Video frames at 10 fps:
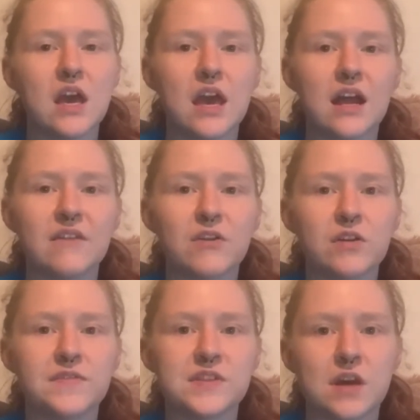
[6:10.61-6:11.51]
And I've heard
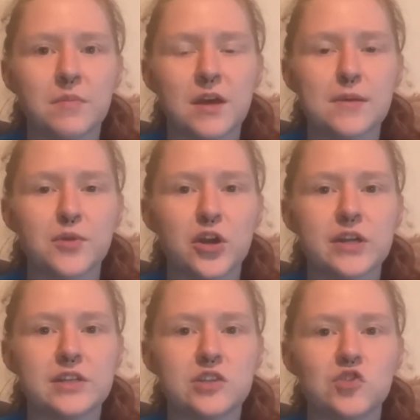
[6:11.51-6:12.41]
of some
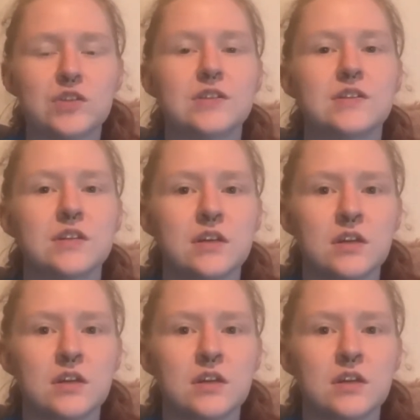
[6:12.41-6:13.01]
libraries just